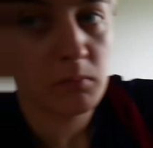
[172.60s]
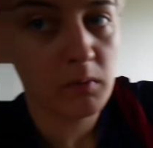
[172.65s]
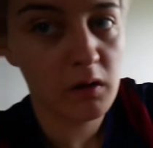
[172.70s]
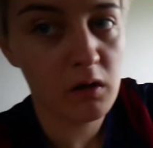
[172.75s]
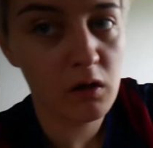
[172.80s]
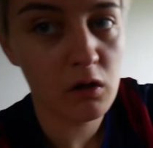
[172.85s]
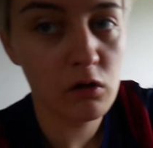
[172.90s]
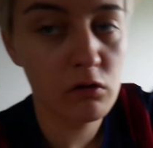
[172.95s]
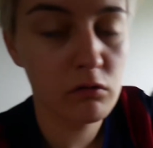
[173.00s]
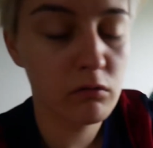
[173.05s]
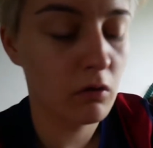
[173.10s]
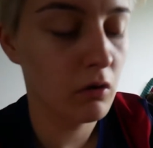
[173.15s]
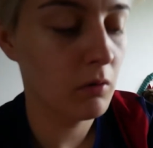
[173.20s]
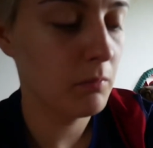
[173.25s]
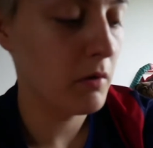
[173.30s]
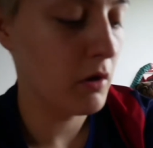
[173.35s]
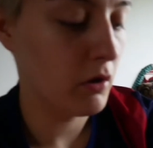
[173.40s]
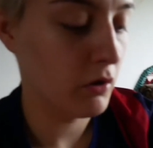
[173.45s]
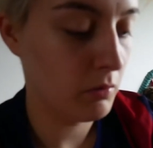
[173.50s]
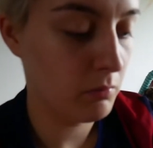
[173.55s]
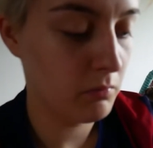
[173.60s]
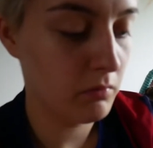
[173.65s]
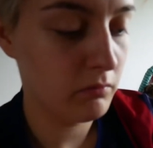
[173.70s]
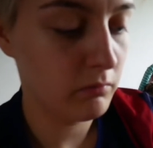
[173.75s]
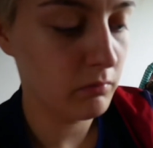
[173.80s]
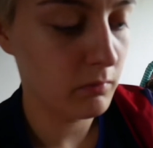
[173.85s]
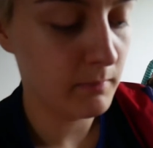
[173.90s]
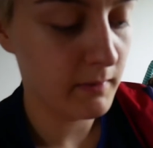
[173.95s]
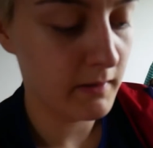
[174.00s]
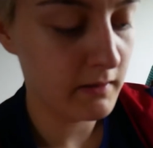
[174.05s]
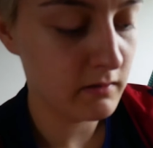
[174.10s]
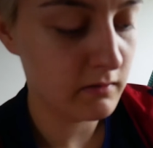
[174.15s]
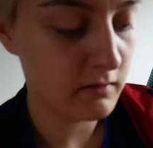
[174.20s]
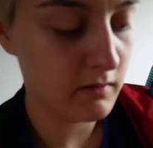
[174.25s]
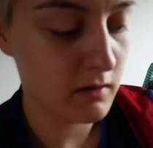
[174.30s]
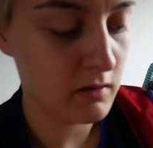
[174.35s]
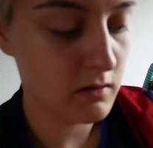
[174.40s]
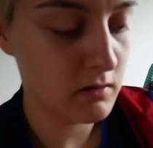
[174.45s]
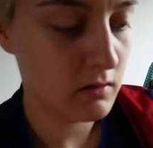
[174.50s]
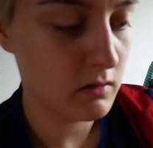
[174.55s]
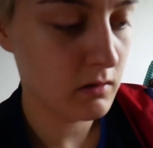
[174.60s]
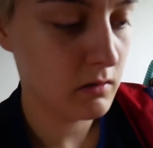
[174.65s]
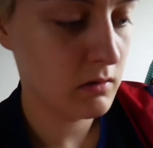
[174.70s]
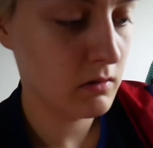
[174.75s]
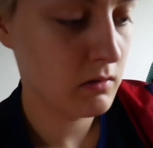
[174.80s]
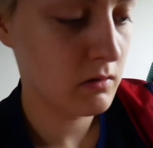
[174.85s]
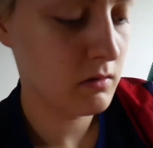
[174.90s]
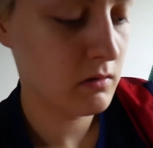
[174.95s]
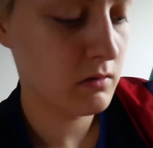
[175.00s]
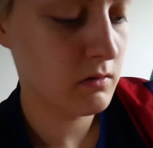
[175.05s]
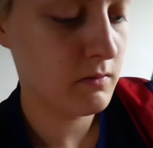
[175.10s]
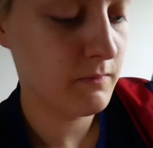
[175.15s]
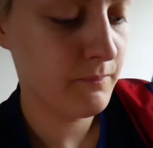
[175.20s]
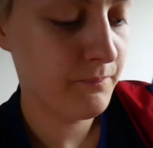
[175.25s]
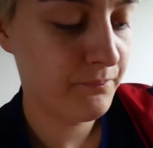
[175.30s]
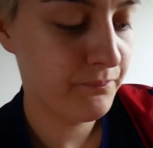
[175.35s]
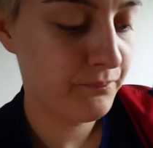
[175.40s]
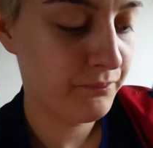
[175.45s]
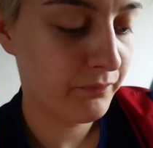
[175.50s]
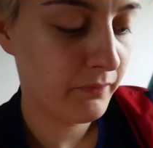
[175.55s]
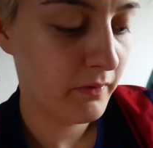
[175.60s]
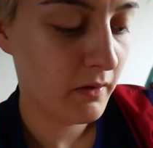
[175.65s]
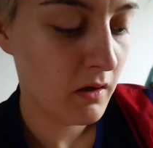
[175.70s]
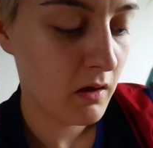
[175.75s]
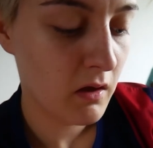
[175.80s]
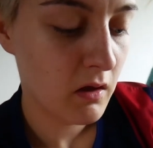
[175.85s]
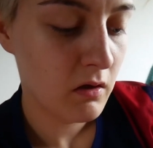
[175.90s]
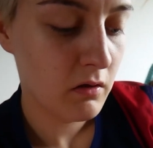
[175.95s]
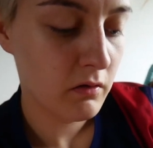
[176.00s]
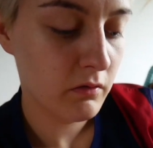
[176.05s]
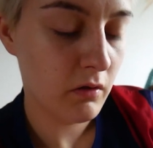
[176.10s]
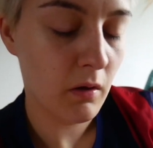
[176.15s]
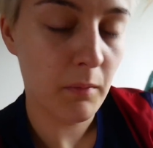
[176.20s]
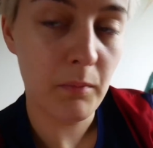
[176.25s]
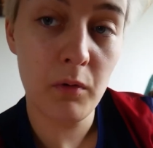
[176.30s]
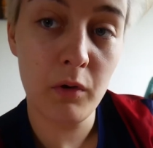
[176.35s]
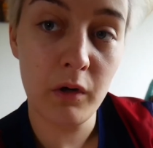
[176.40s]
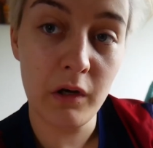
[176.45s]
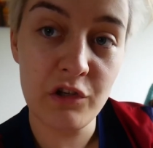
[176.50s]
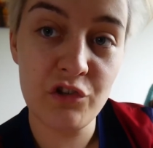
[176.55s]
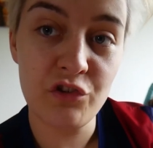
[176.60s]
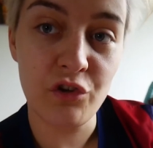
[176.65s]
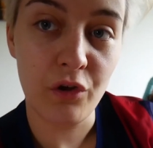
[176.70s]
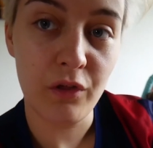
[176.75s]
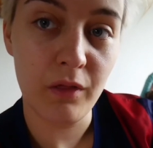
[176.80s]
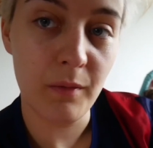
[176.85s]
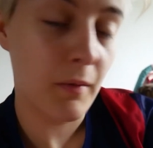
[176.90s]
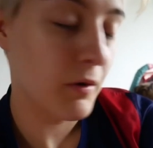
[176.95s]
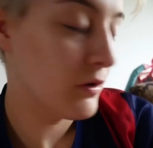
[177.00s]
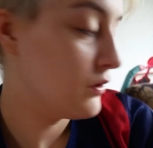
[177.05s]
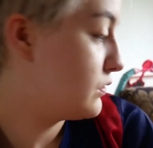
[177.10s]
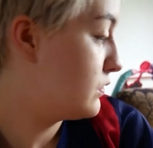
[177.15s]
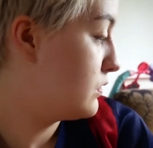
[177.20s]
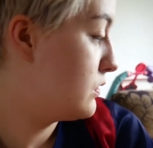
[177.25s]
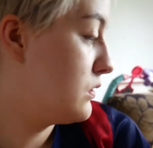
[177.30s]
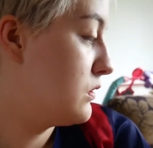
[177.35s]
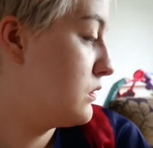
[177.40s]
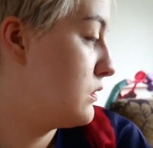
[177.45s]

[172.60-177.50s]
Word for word: Because all my other ones were bleach stained. So I'm going to chuck them out.